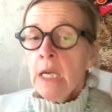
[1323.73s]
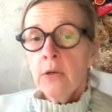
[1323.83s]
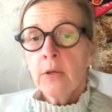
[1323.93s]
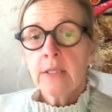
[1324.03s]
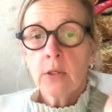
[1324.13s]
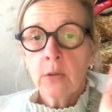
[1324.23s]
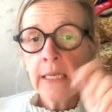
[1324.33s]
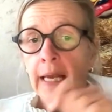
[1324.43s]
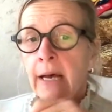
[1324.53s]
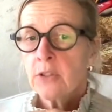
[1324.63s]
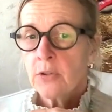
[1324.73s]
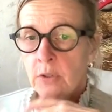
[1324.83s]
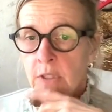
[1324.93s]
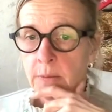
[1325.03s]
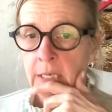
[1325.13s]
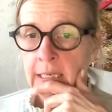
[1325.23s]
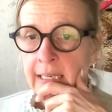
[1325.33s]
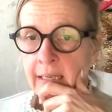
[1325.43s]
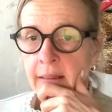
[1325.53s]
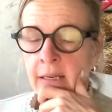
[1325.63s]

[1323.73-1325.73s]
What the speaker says: you can totally outsource smartly.